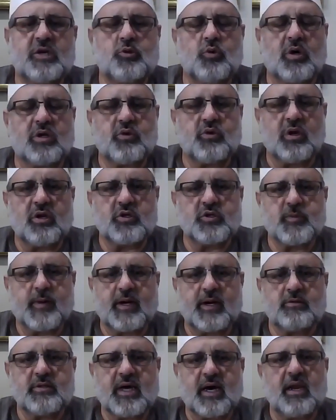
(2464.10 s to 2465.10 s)
dua to Allah
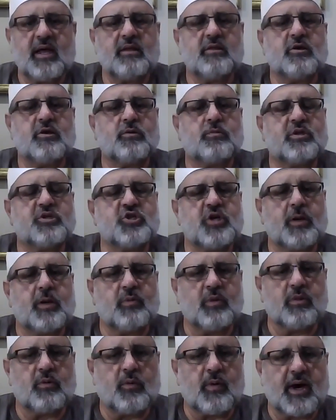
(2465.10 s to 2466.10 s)
subhanahu wa ta'ala, the shape
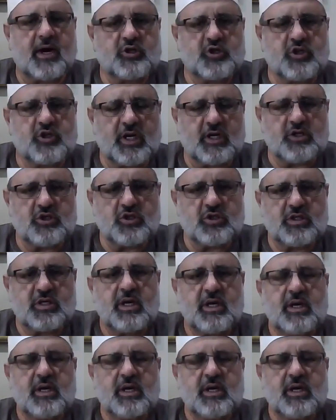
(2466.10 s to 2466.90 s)
of the rock changed,